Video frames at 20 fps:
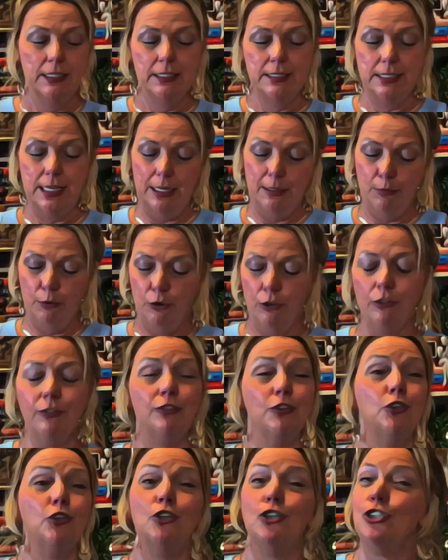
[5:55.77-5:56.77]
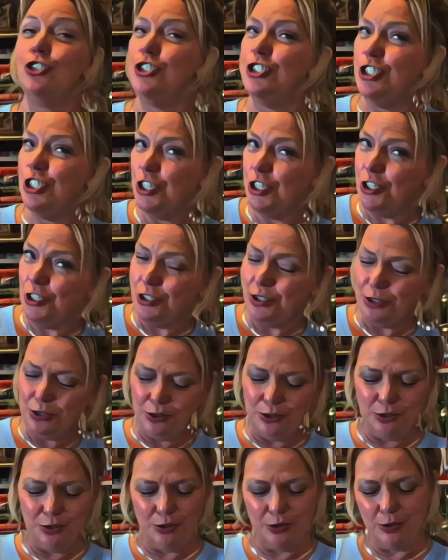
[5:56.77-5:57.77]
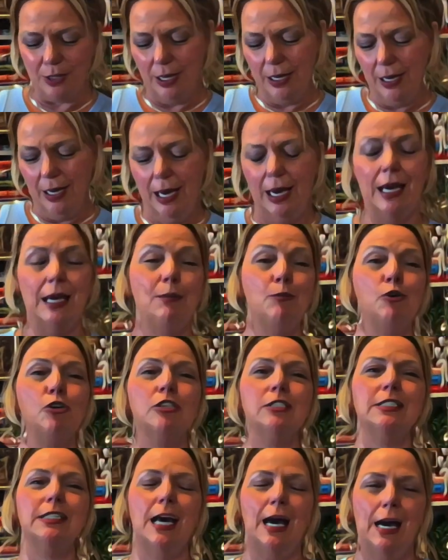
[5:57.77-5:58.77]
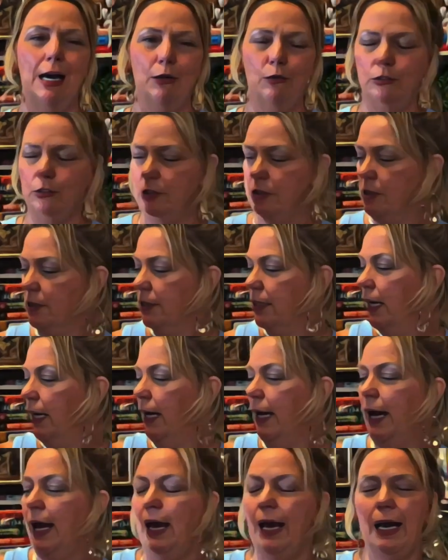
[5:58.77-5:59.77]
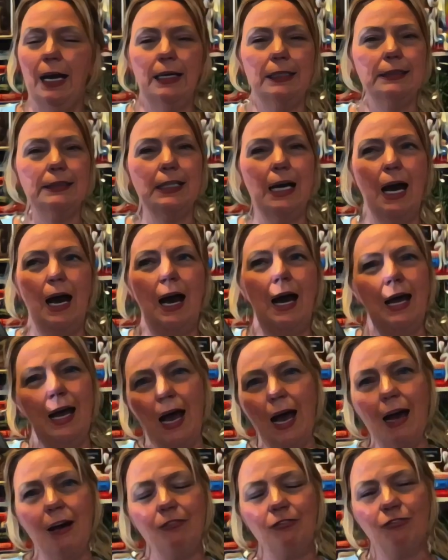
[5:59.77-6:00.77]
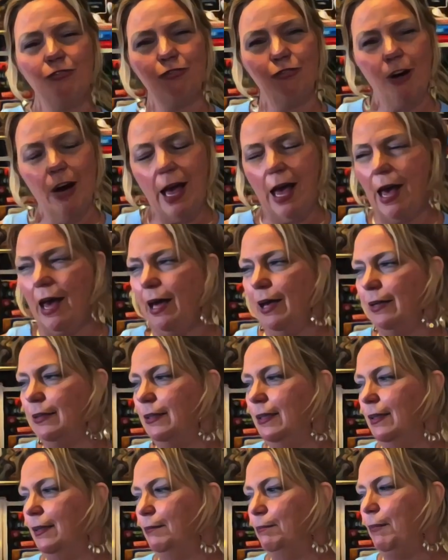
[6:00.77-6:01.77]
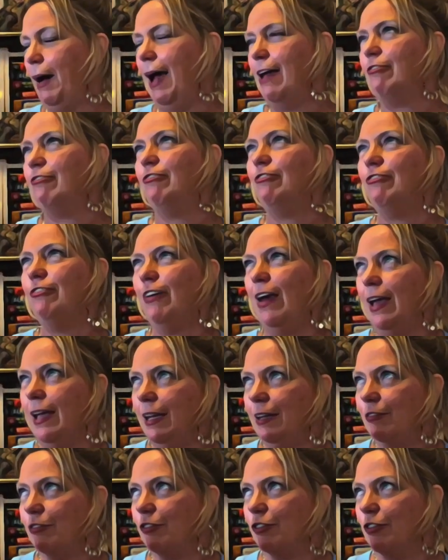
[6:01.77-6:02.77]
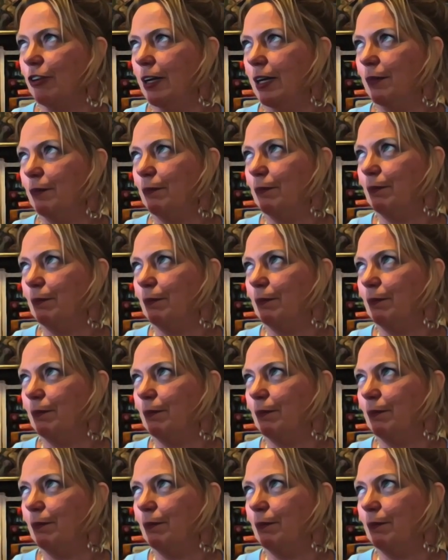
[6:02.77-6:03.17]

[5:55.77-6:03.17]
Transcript: Table for two, Immortality. And I have read my favorite,